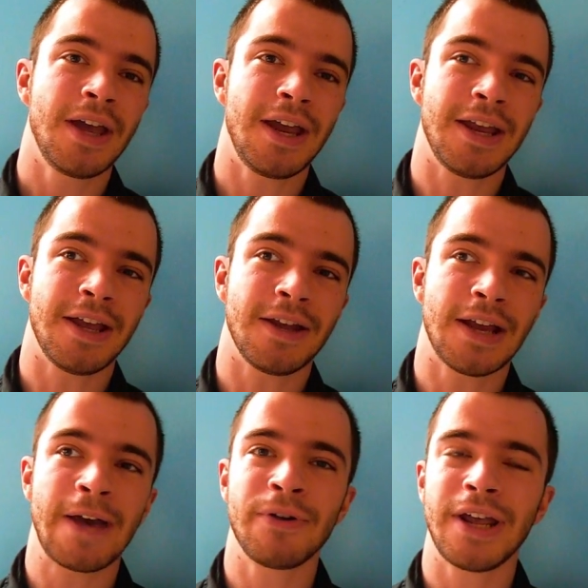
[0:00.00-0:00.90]
and
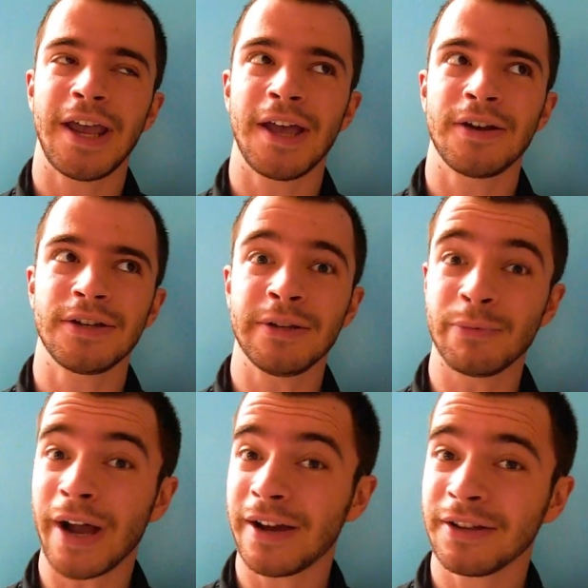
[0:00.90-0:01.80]
I would add
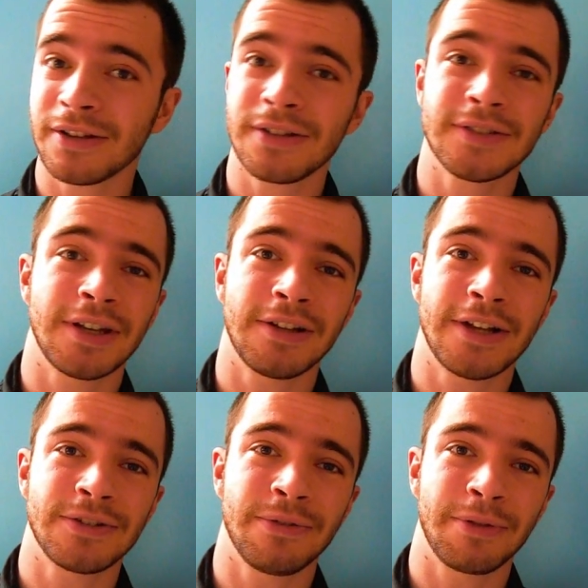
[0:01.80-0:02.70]
erotic
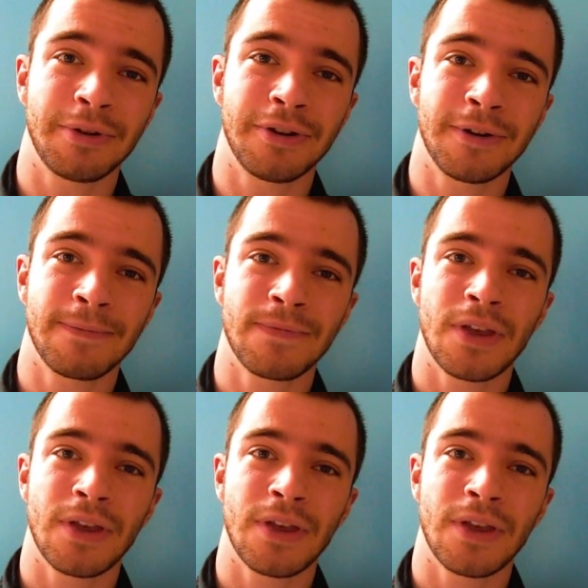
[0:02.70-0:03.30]
psychological thriller,